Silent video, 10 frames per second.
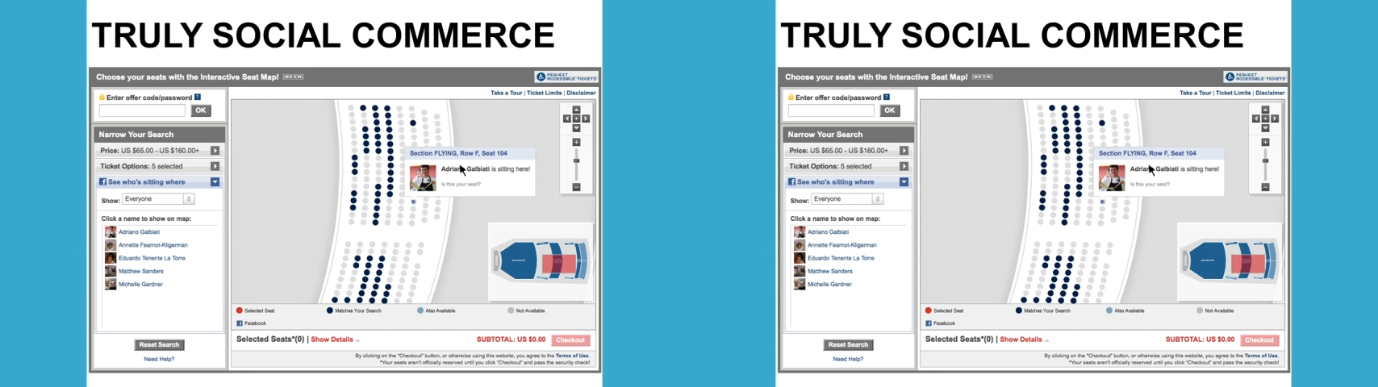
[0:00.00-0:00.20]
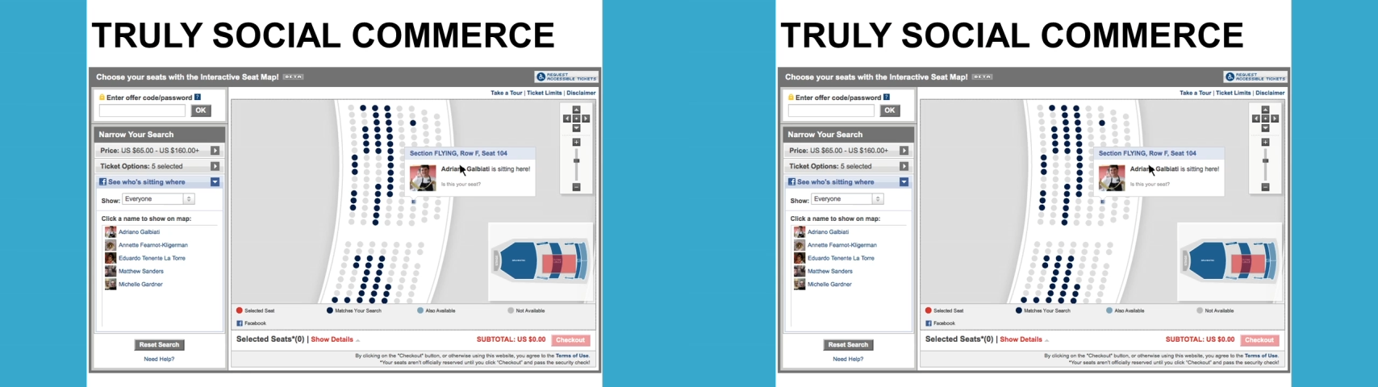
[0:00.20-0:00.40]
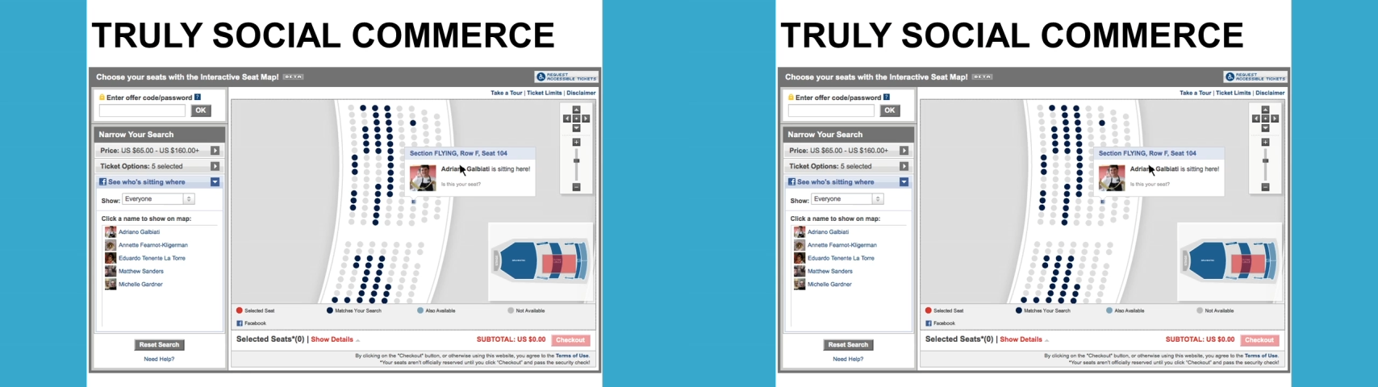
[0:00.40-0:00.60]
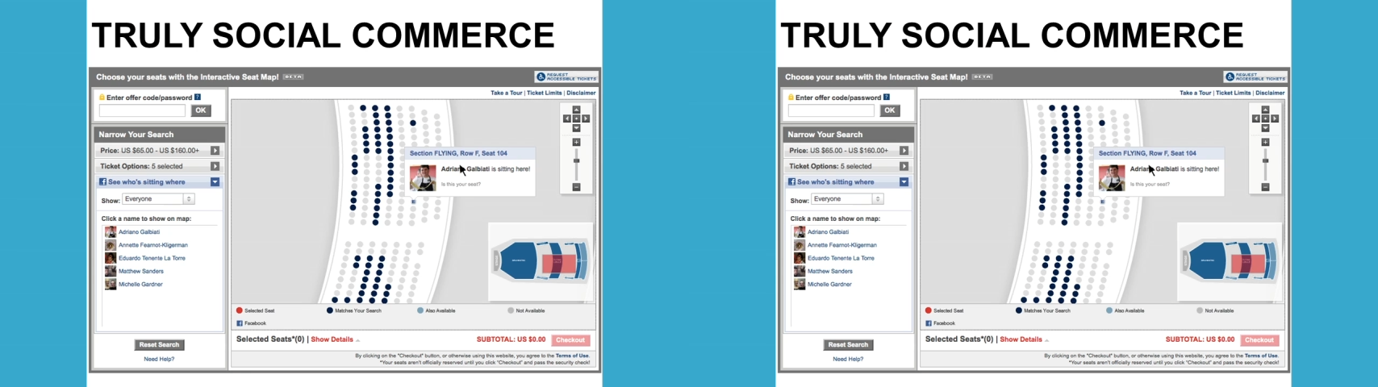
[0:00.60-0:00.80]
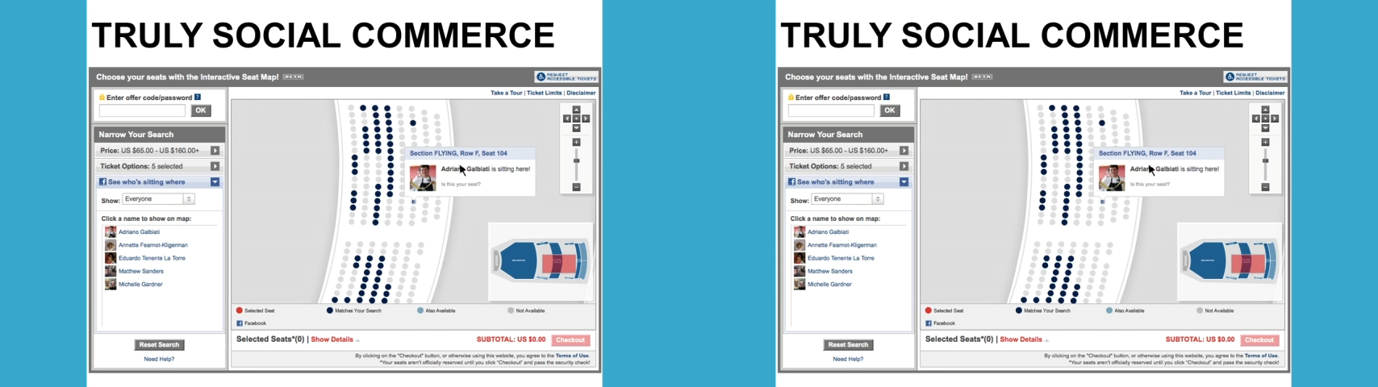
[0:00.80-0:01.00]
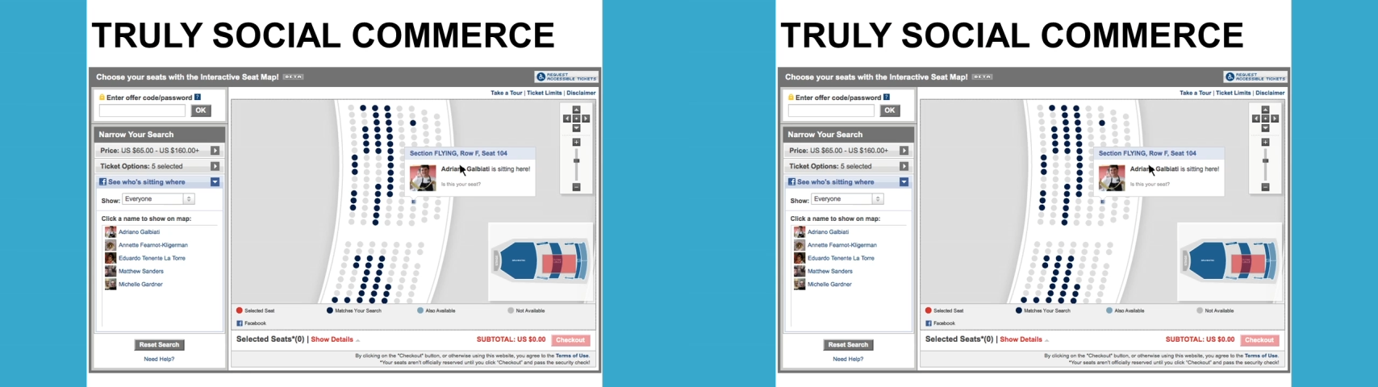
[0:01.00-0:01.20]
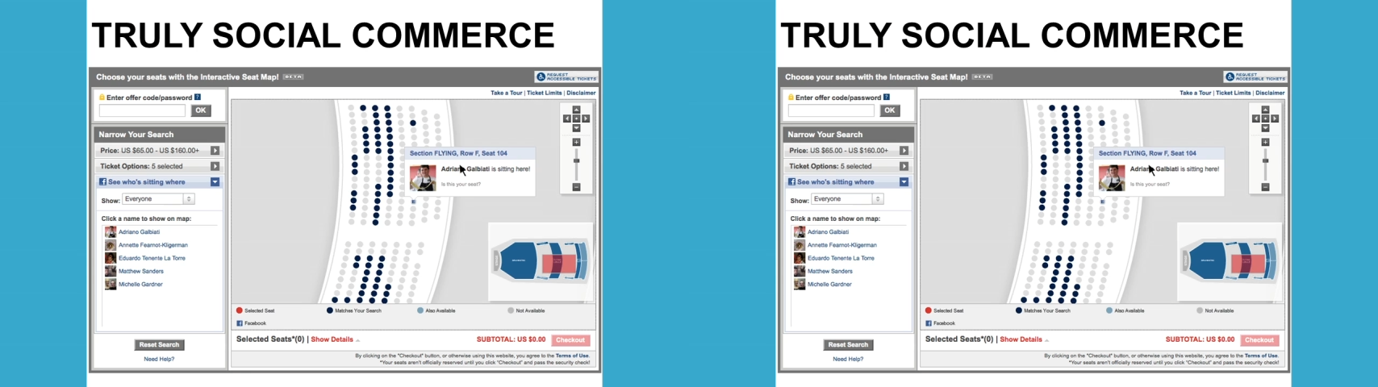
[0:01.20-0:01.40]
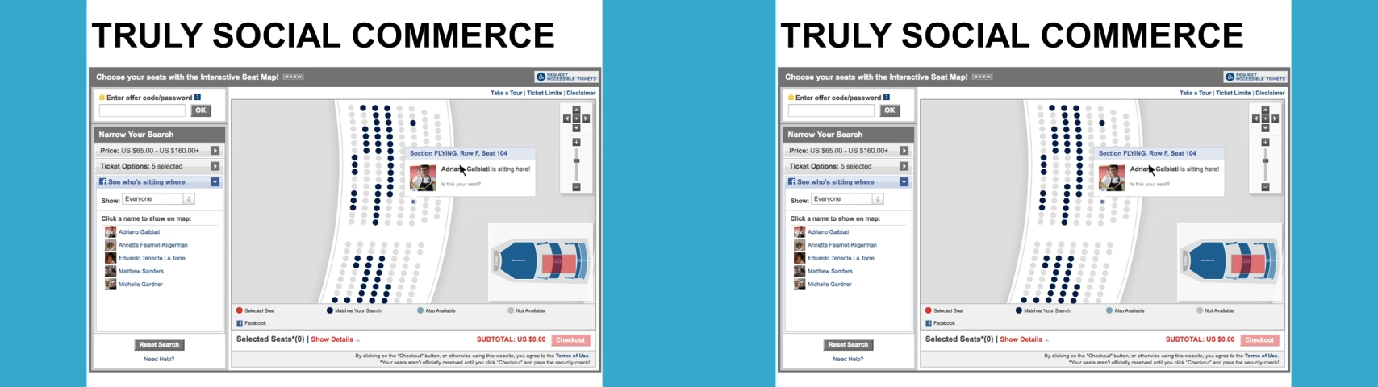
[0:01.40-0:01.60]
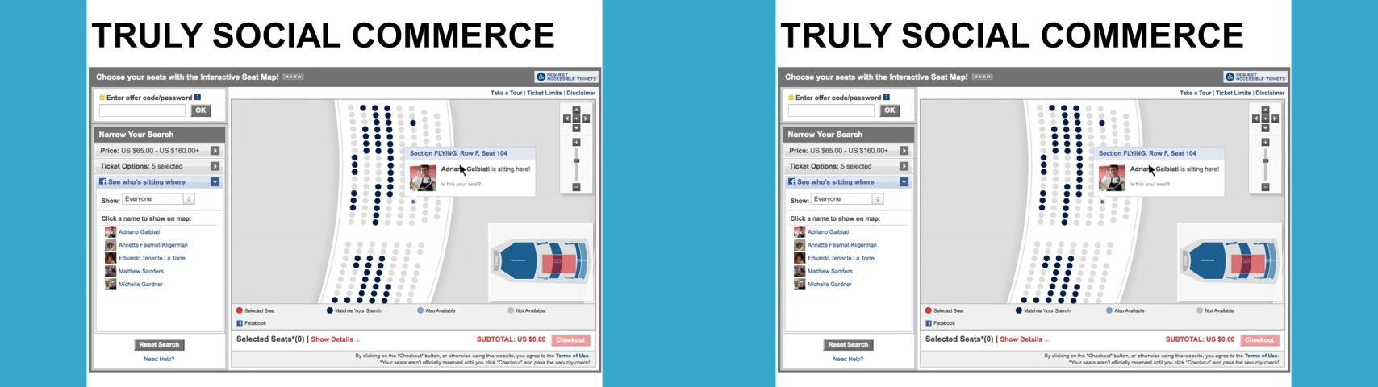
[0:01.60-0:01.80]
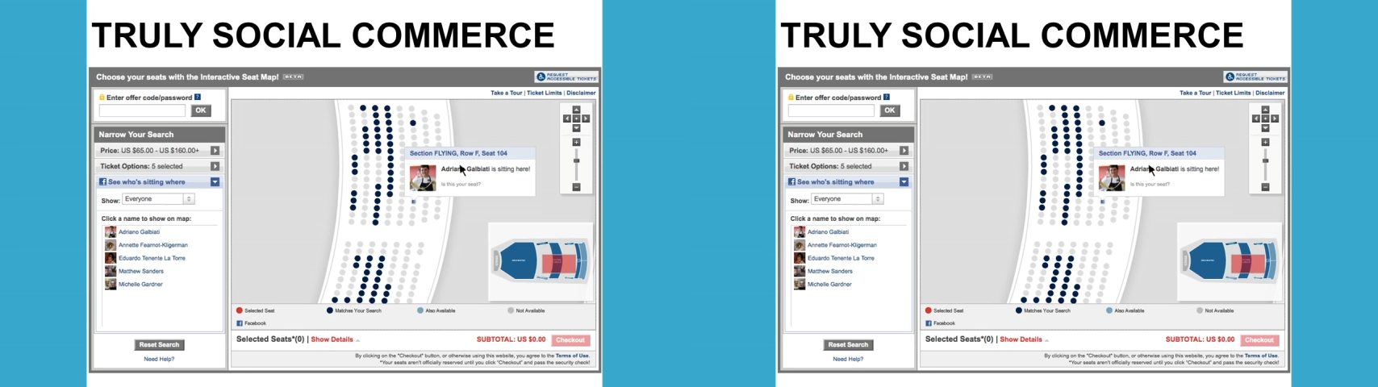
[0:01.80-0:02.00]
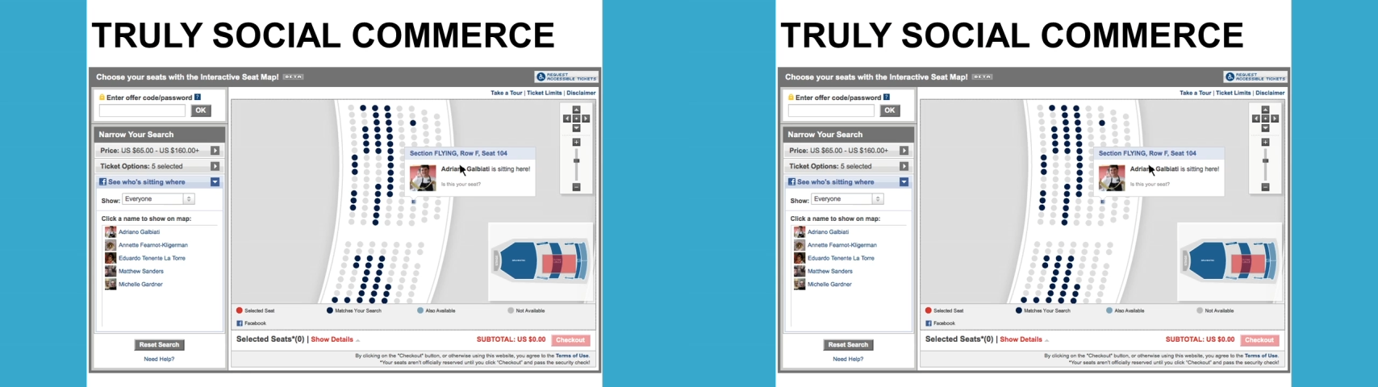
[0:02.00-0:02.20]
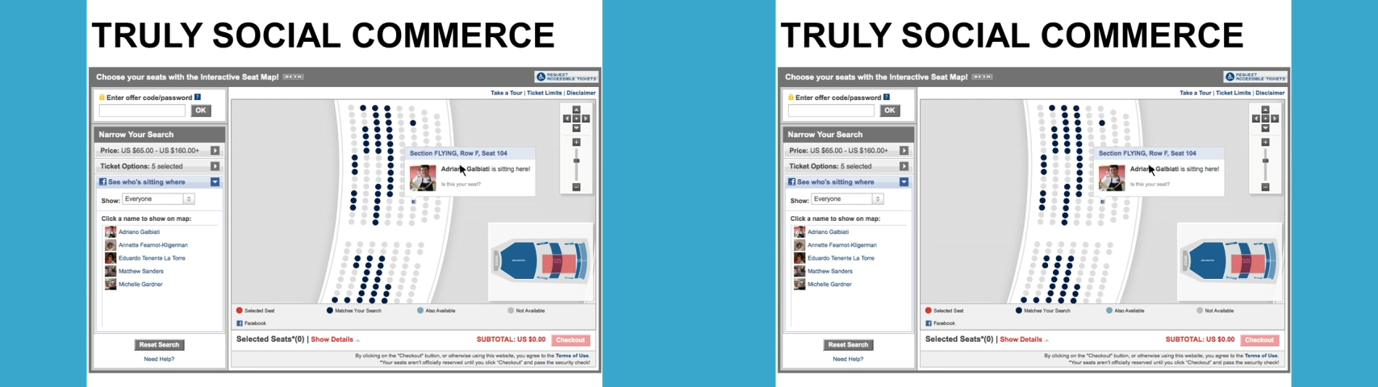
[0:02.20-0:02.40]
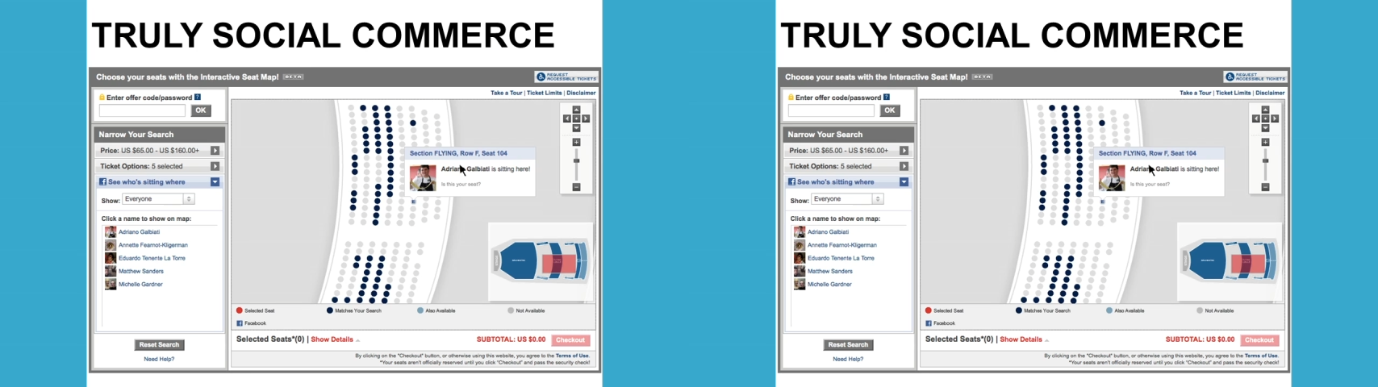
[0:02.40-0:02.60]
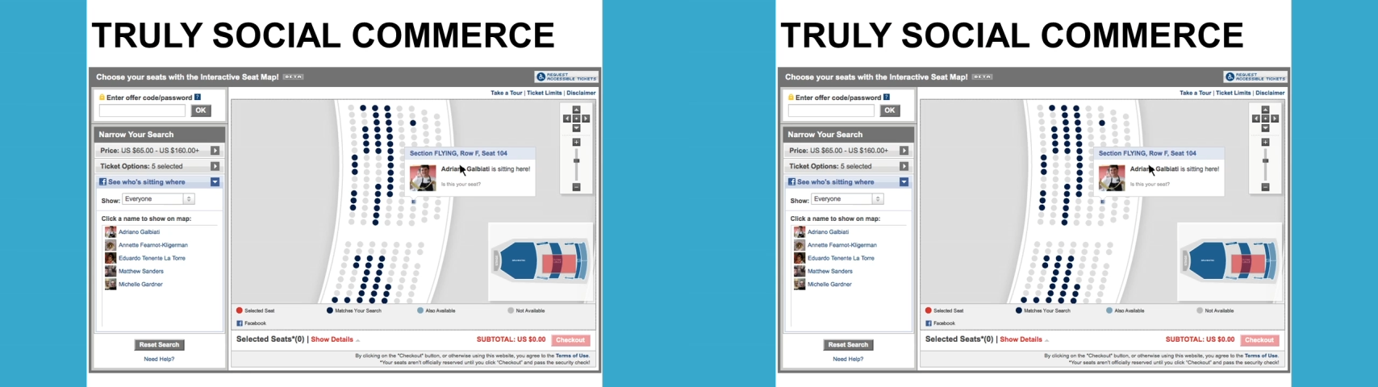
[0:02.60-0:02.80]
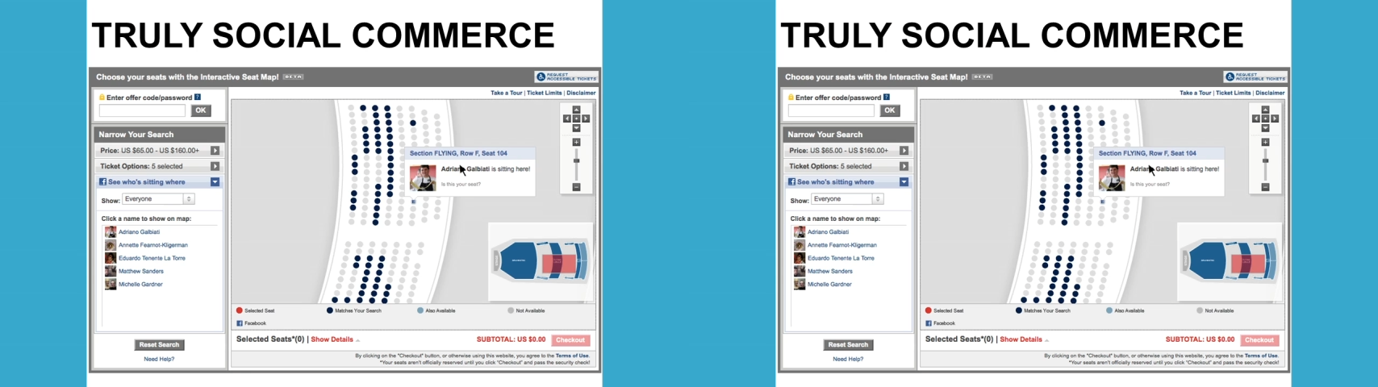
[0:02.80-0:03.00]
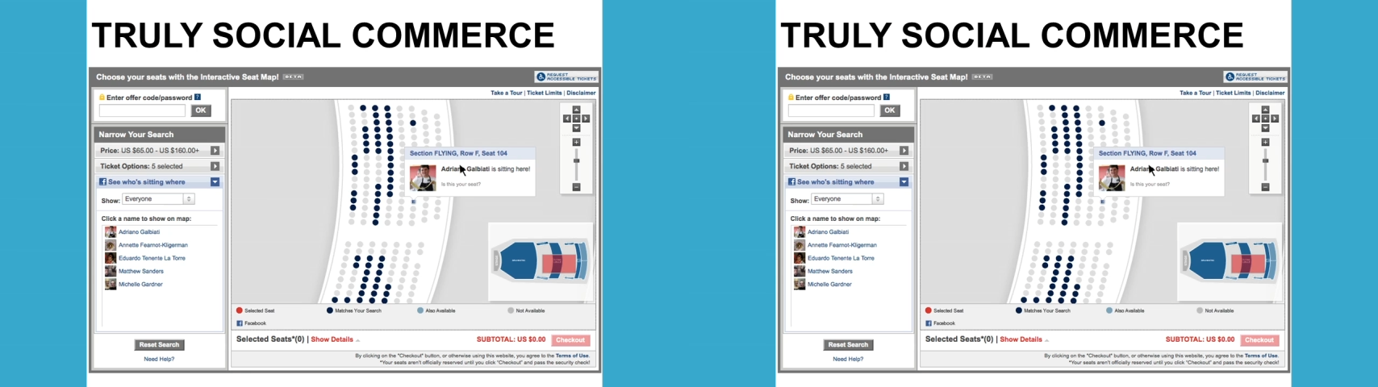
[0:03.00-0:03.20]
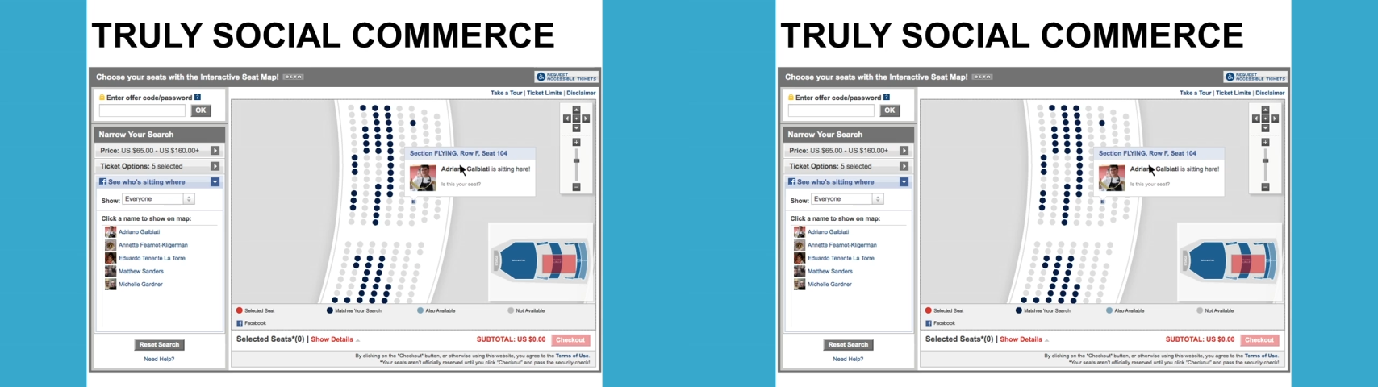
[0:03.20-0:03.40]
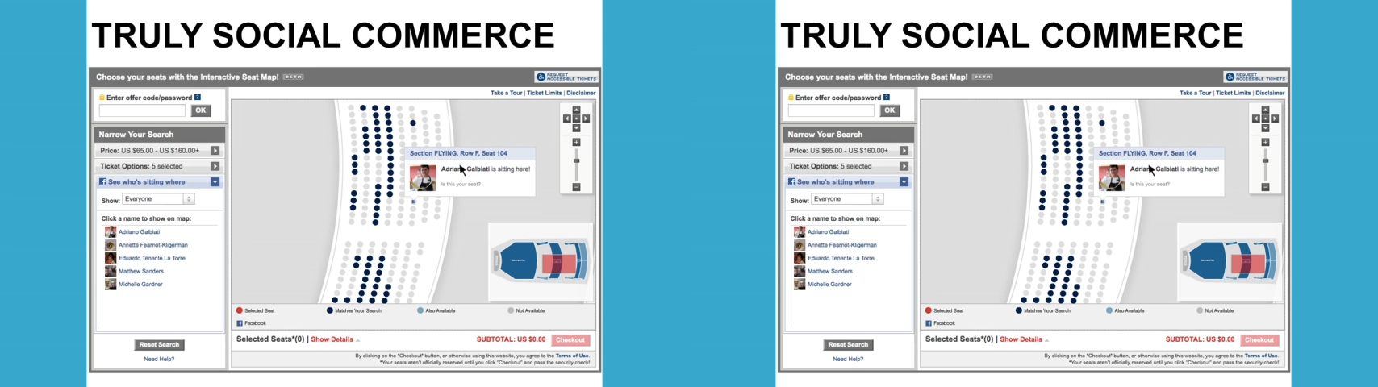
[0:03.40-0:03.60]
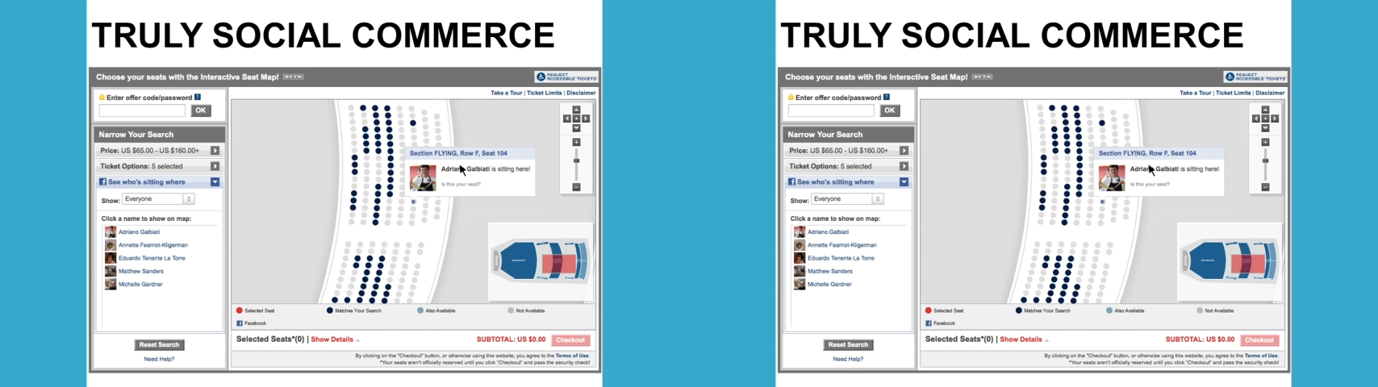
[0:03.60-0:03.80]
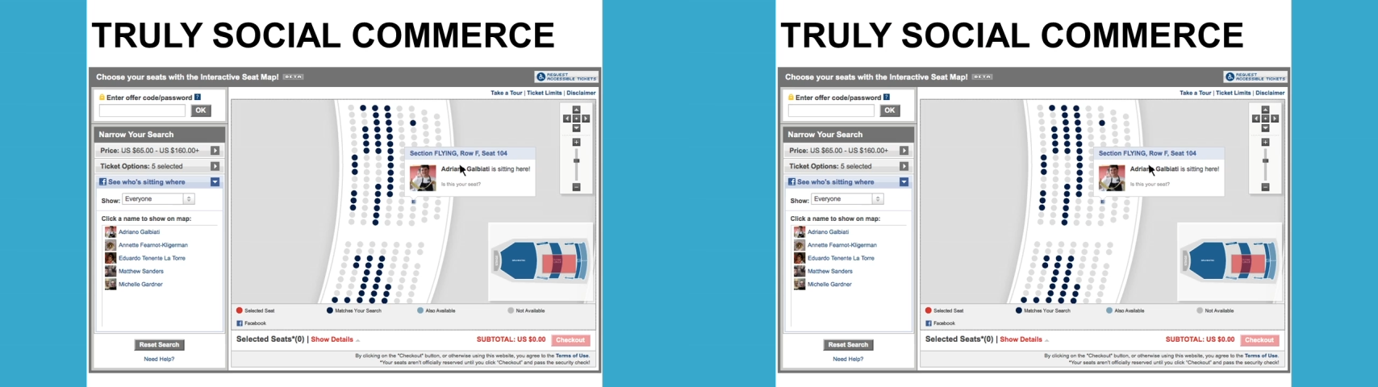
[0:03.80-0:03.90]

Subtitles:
Nobody's mouth can be seen.